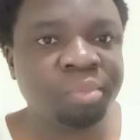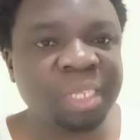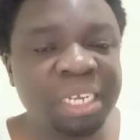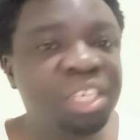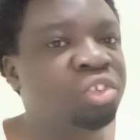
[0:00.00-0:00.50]

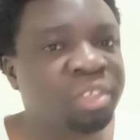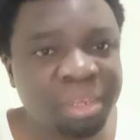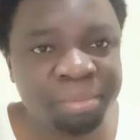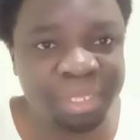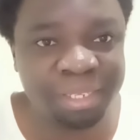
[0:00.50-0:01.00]
digital
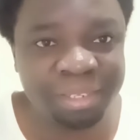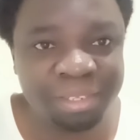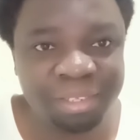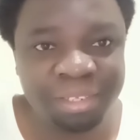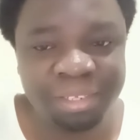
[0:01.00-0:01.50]
something.
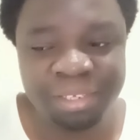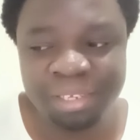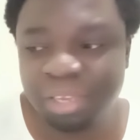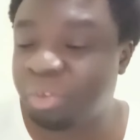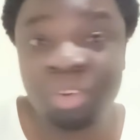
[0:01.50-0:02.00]

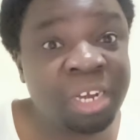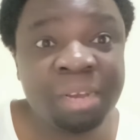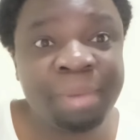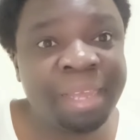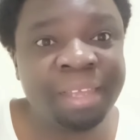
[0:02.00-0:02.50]
He was
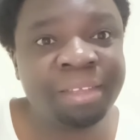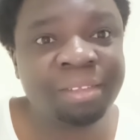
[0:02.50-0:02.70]
recruited by